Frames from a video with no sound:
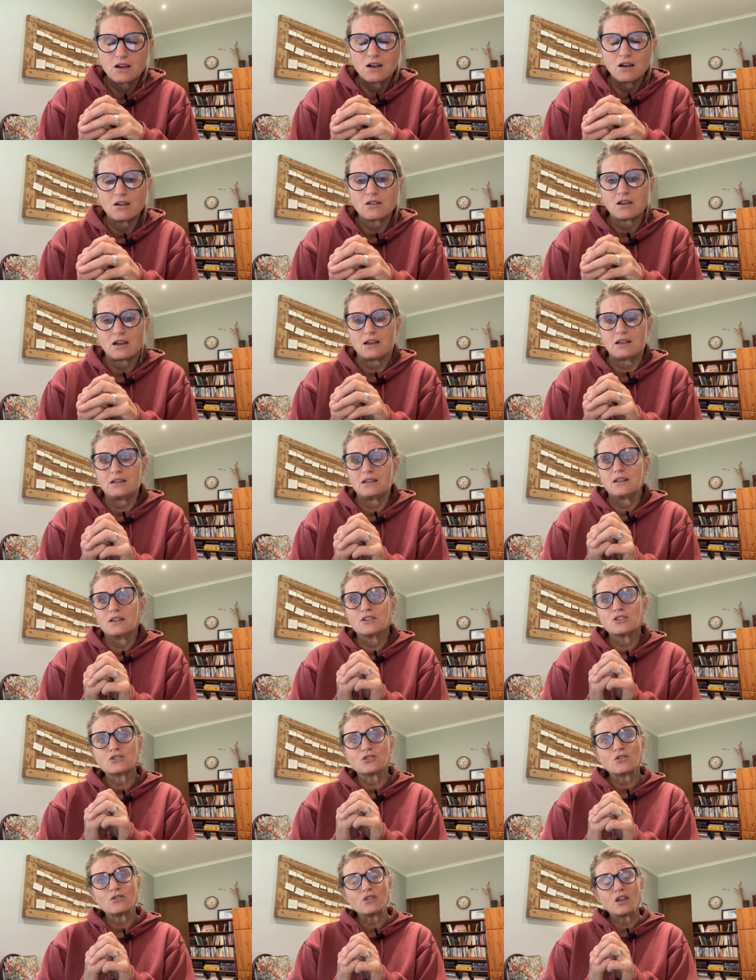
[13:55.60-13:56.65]
Okay,
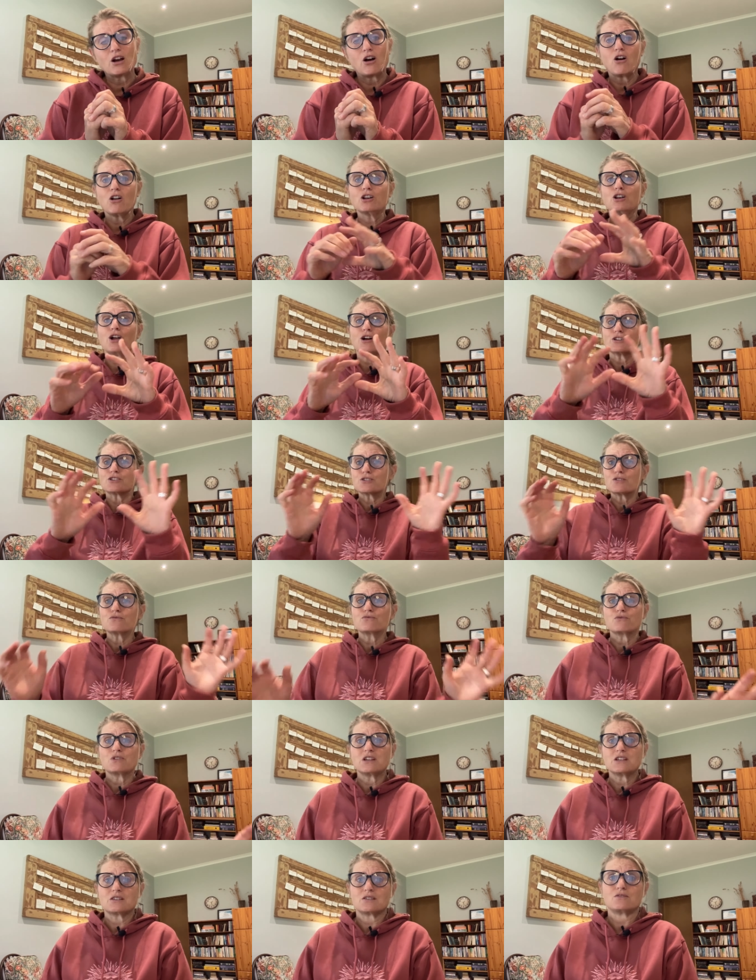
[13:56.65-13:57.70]
so there are lots of
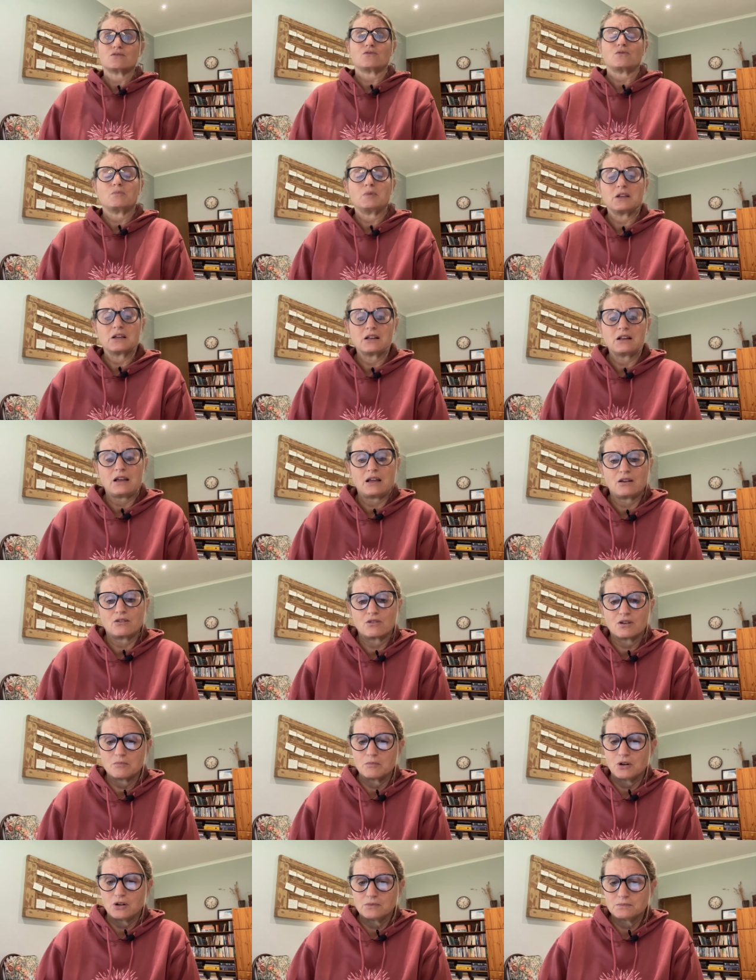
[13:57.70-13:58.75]
reasons for being an
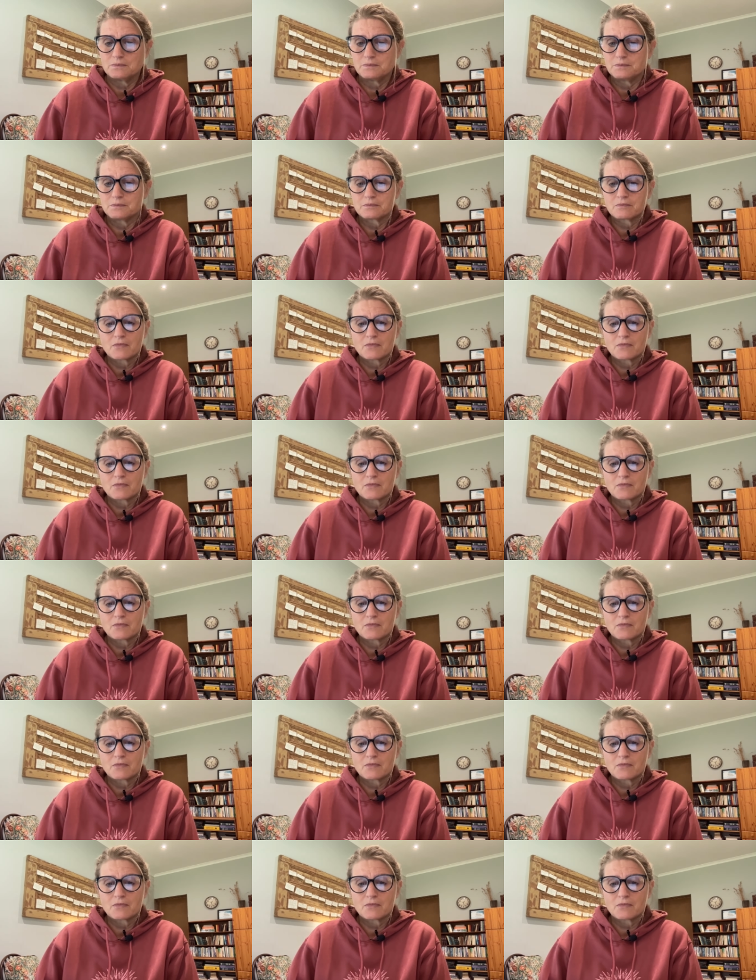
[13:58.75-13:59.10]
angry mom.